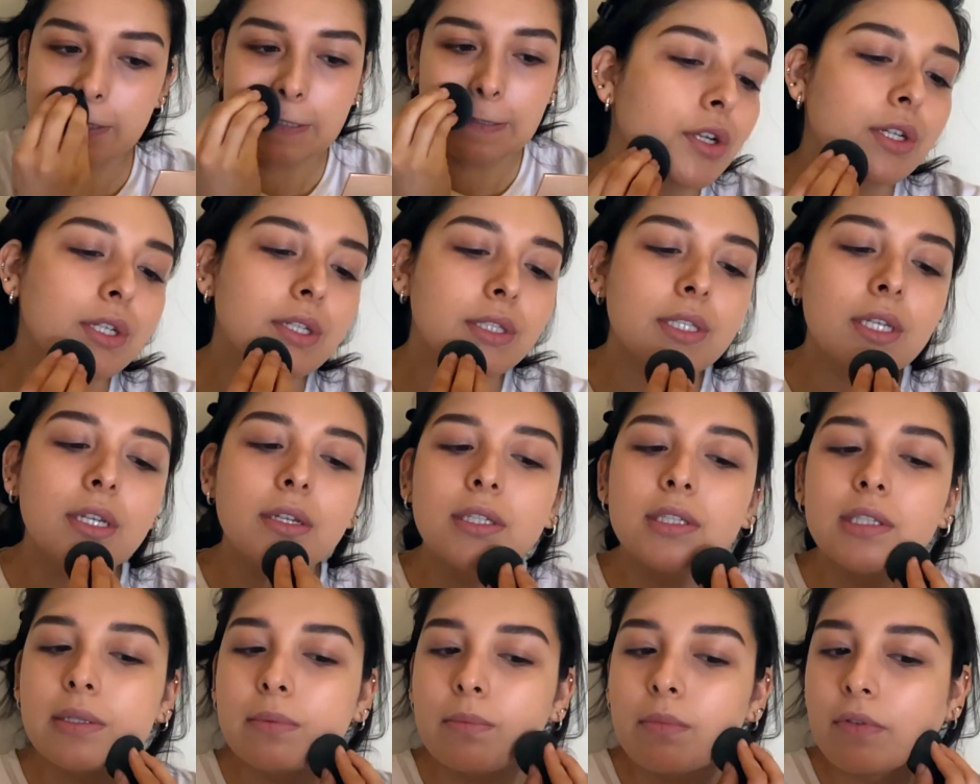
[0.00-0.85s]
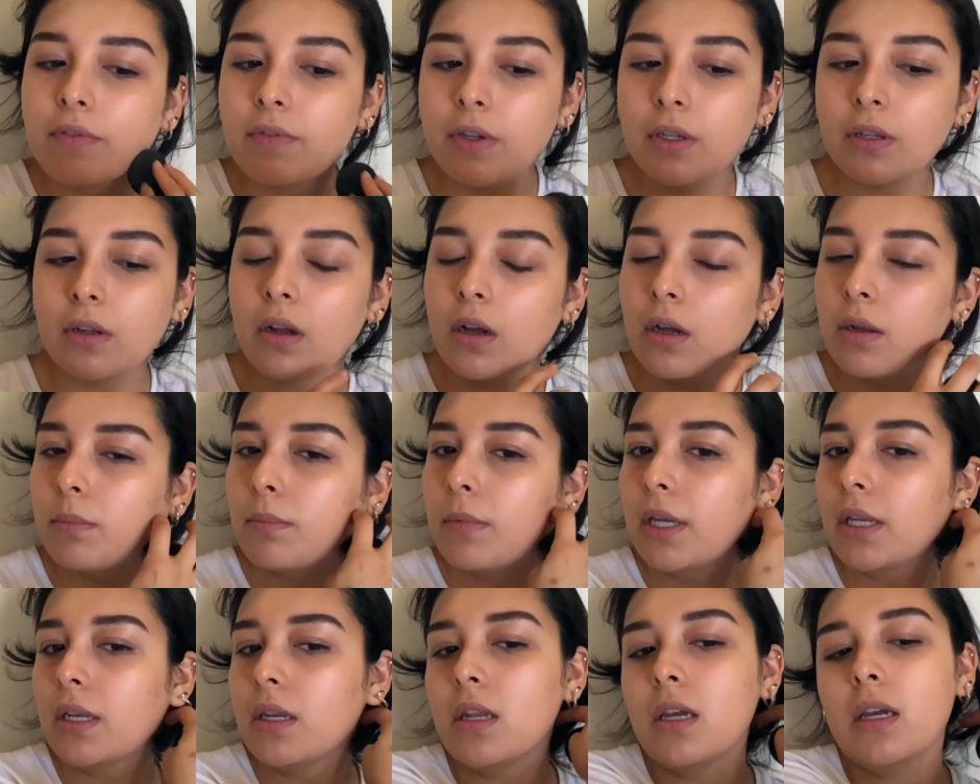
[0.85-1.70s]
Try to take some of it on
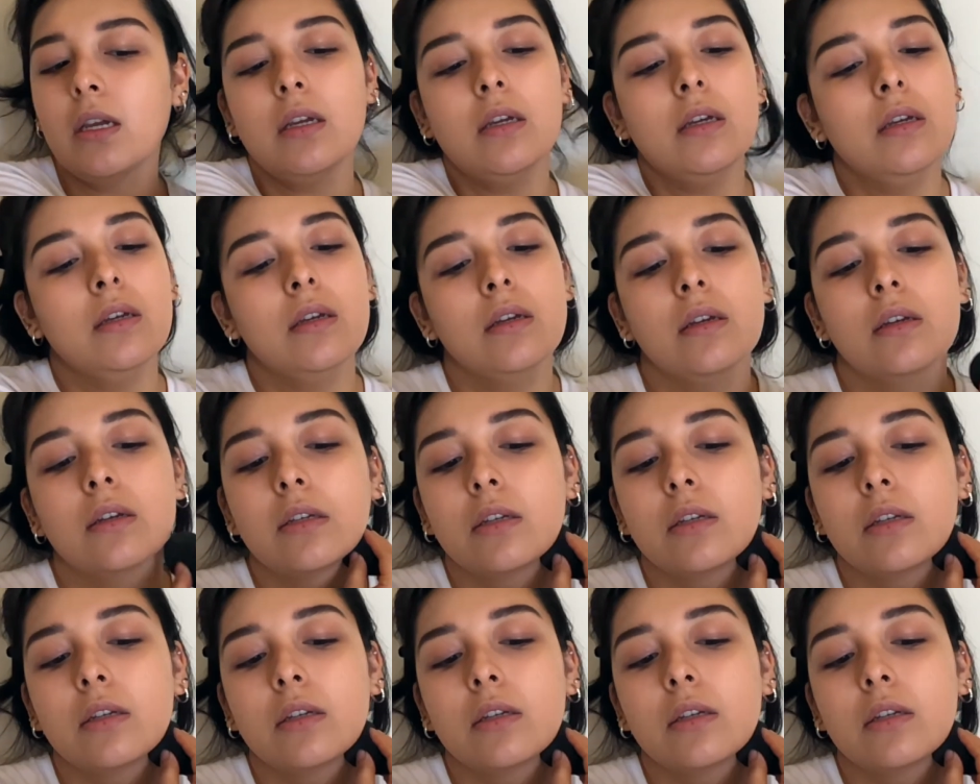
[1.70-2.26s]
my neck.